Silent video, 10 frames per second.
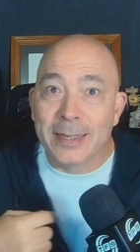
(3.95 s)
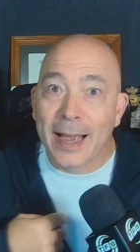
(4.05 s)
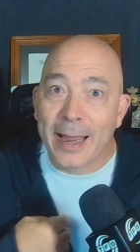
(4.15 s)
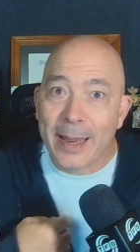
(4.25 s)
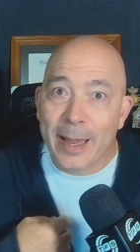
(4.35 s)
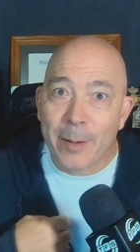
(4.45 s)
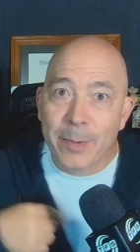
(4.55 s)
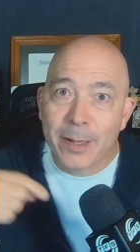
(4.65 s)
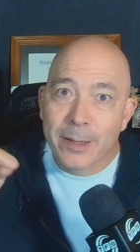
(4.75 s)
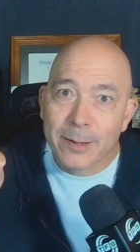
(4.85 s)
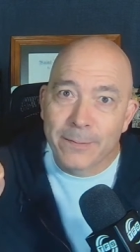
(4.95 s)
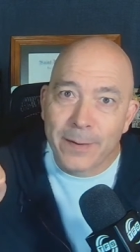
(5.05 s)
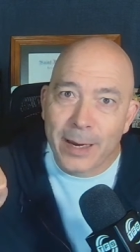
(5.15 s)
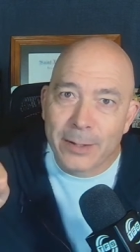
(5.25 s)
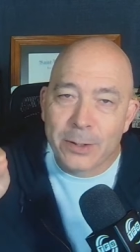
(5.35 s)
I am the
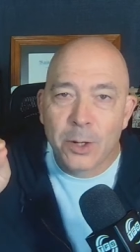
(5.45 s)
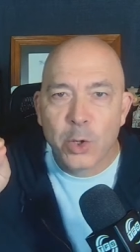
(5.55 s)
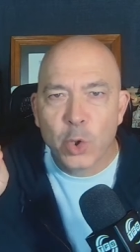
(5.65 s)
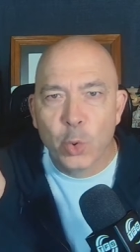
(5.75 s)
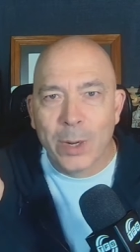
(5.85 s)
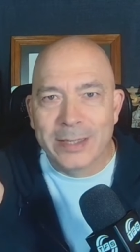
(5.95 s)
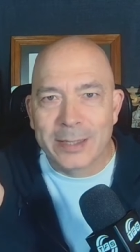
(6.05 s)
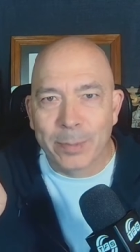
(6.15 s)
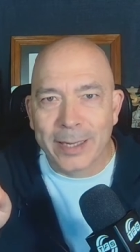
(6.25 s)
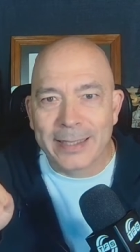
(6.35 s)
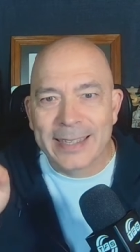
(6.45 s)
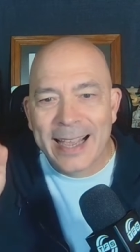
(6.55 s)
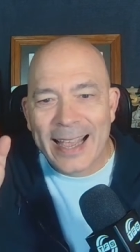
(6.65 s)
face who runs the place.